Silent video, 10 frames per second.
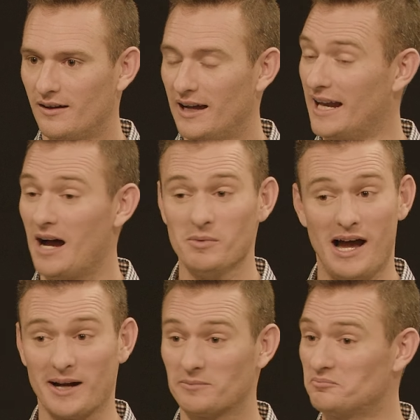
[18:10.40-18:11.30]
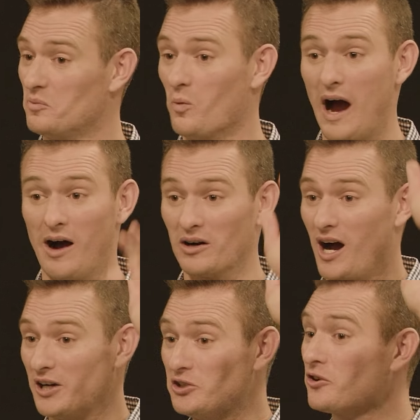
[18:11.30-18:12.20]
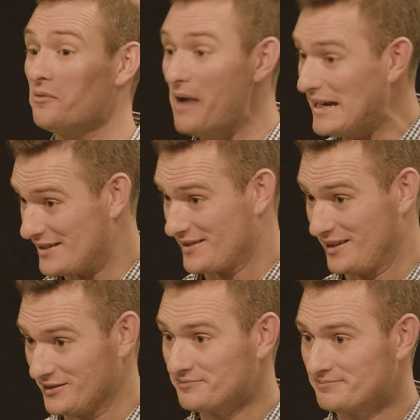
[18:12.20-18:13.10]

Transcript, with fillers: And I'm like, wow, God, you're amazing.